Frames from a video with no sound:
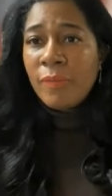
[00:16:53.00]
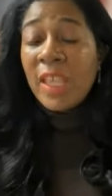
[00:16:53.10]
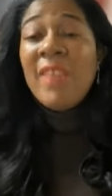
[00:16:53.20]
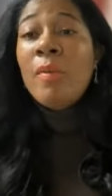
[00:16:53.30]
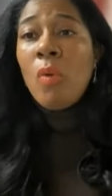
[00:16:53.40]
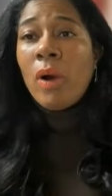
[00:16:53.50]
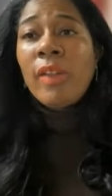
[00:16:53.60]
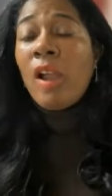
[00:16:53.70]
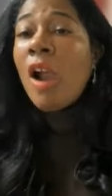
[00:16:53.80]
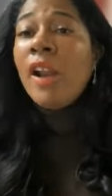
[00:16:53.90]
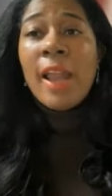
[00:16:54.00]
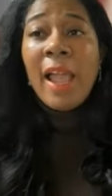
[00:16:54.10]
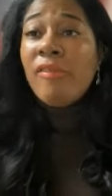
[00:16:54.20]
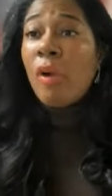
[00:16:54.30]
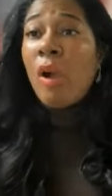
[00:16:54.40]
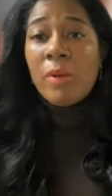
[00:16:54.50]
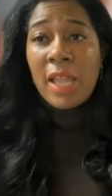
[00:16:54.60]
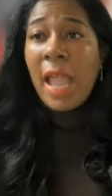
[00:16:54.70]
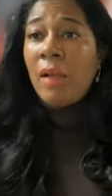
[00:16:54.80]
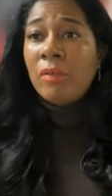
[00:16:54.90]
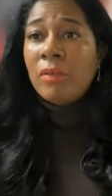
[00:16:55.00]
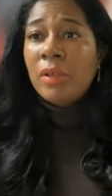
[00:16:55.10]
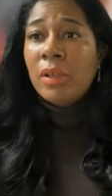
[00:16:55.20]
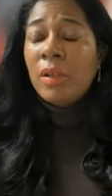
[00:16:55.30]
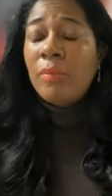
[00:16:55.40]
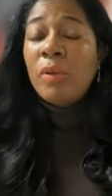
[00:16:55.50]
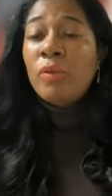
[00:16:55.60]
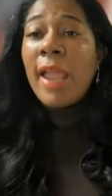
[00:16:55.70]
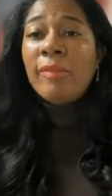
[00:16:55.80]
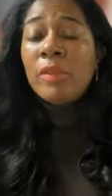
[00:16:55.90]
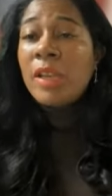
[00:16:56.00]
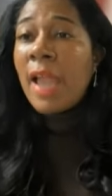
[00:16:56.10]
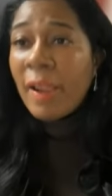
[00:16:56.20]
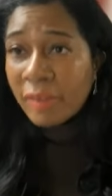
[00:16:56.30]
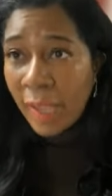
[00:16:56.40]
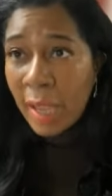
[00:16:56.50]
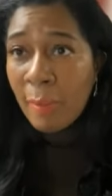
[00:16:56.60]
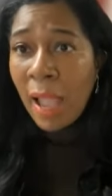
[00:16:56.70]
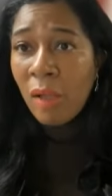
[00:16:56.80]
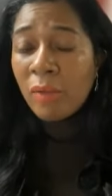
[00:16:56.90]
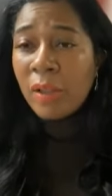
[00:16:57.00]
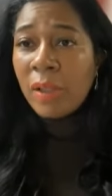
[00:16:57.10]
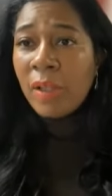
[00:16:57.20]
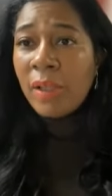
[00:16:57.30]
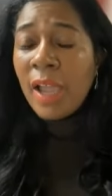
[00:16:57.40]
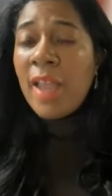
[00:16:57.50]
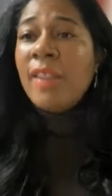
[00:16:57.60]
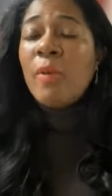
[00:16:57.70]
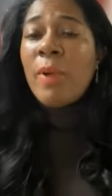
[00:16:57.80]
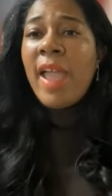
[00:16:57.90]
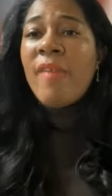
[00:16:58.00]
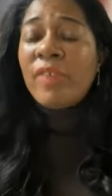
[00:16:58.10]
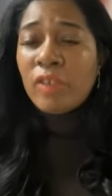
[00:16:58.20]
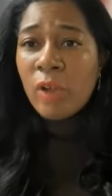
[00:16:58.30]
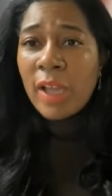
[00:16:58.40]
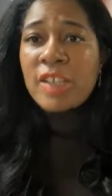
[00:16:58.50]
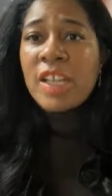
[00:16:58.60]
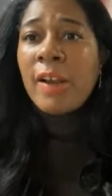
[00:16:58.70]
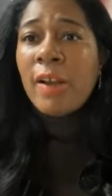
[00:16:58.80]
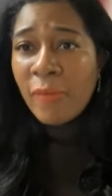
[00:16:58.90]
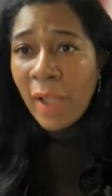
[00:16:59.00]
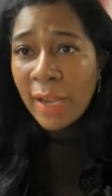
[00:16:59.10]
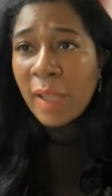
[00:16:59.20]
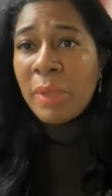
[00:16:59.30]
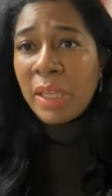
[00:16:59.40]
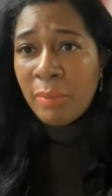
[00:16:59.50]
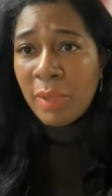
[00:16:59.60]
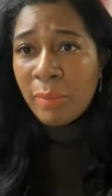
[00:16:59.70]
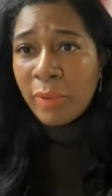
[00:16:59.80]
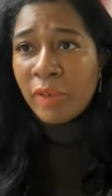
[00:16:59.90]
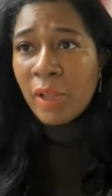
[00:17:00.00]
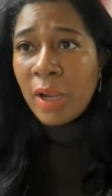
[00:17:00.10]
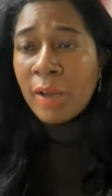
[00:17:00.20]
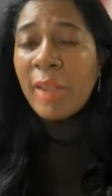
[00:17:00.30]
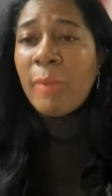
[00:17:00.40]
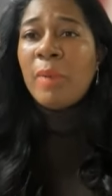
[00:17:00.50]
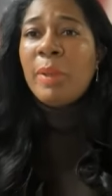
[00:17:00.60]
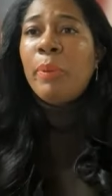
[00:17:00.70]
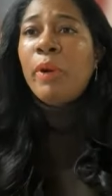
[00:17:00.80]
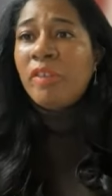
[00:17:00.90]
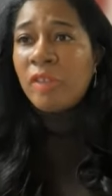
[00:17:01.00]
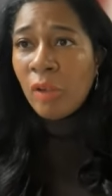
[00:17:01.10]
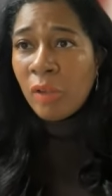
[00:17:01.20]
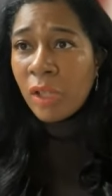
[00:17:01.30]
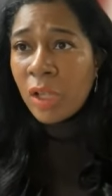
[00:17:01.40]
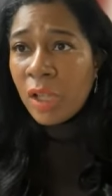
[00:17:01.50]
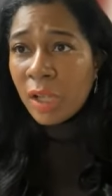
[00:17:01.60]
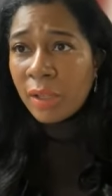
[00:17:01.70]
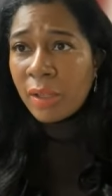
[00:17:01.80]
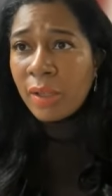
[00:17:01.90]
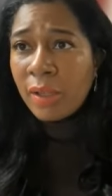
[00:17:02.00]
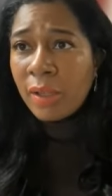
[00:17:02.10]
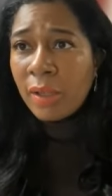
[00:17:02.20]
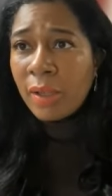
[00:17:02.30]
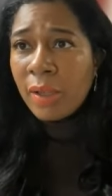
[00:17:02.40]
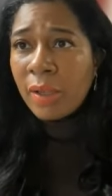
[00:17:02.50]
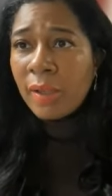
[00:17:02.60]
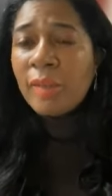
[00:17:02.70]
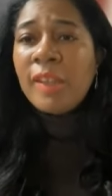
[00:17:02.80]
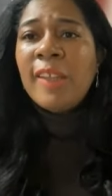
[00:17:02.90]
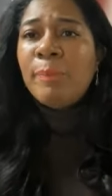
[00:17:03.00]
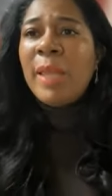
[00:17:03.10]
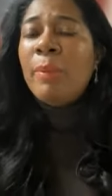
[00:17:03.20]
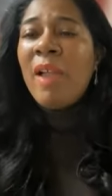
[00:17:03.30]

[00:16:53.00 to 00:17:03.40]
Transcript: Even more. There are knives were already out. Well, that's when the knives came out. And there were efforts to try to terrify committee members. They were going to be personally on the hook. So these people